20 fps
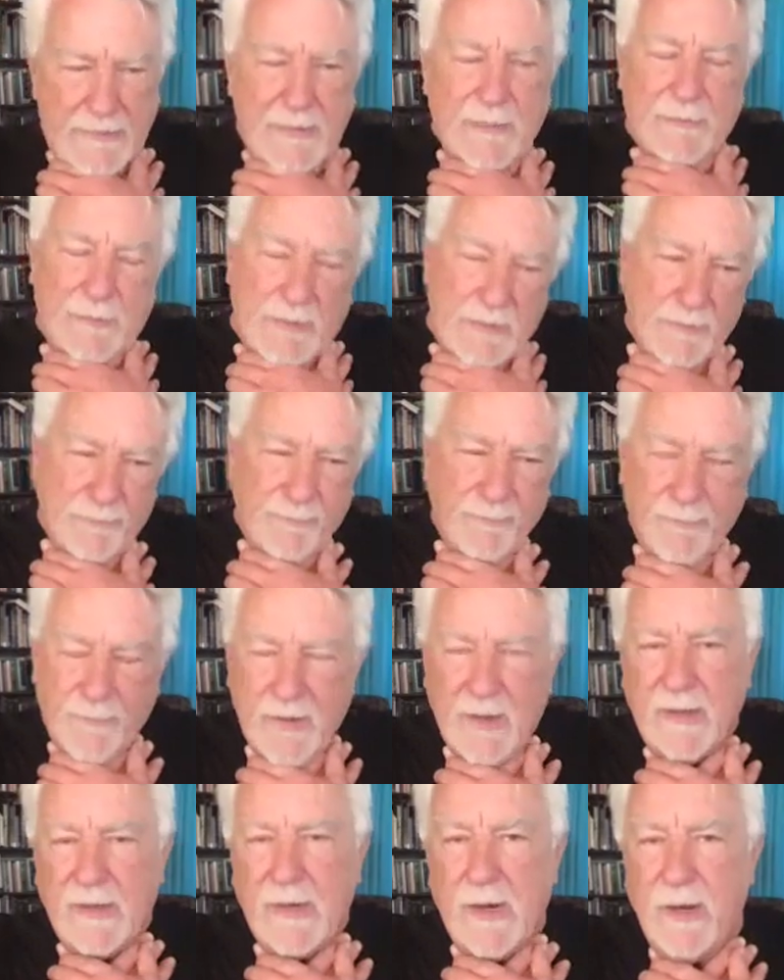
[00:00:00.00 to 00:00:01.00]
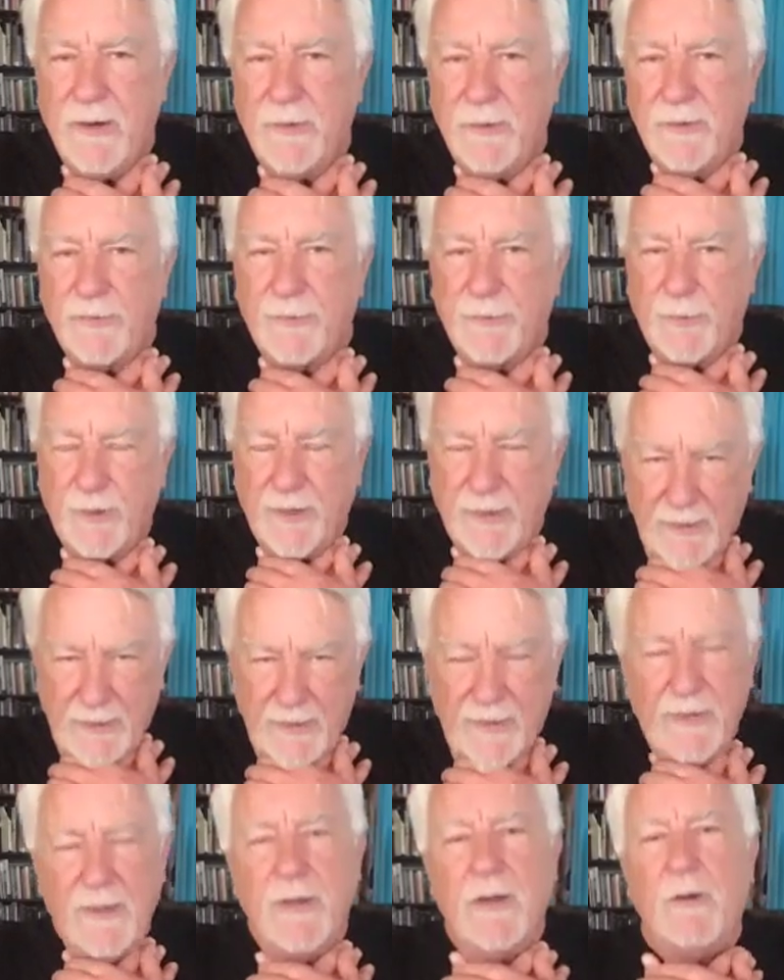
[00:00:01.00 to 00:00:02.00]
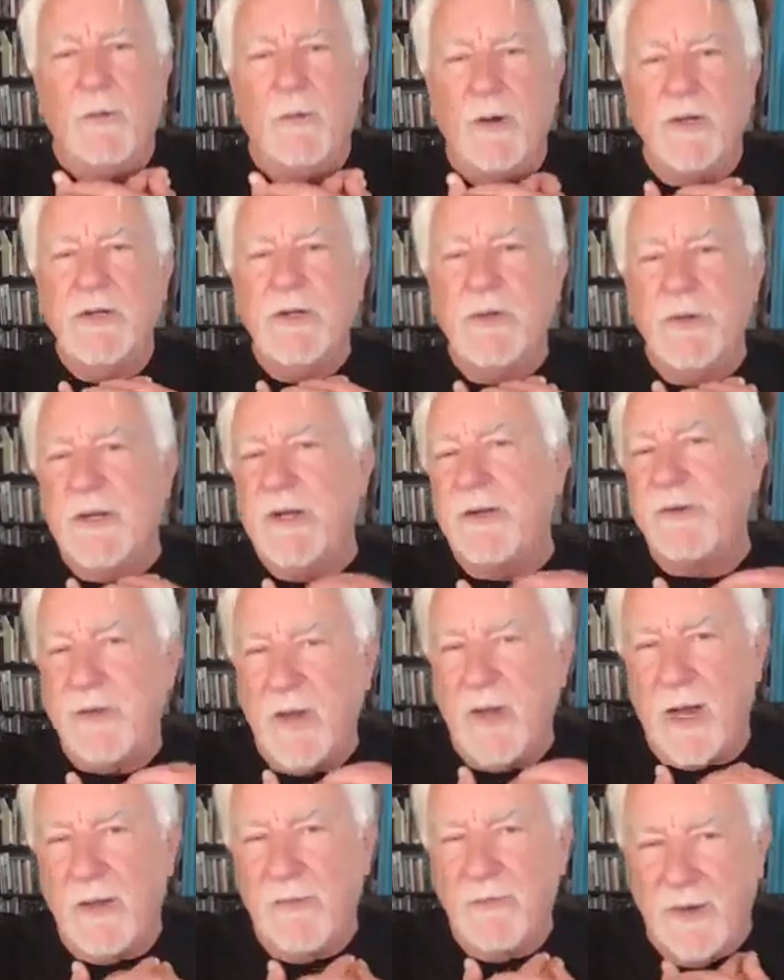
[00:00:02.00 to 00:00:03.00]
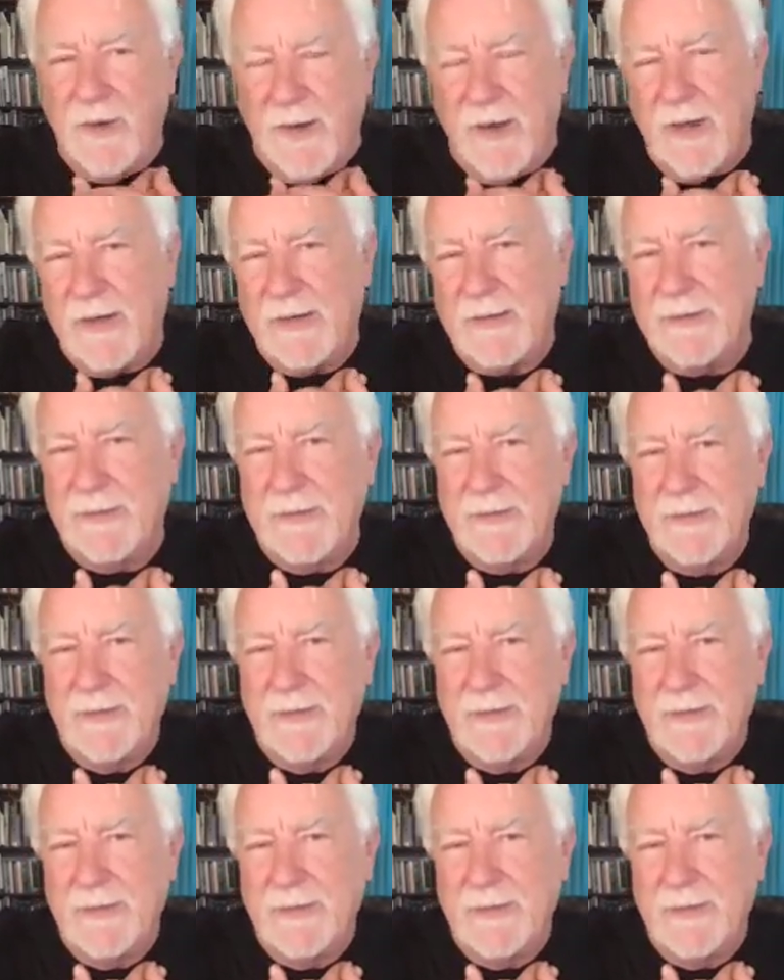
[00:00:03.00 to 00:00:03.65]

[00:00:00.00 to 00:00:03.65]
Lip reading: Well, I got news for you. When you get shot in the neck,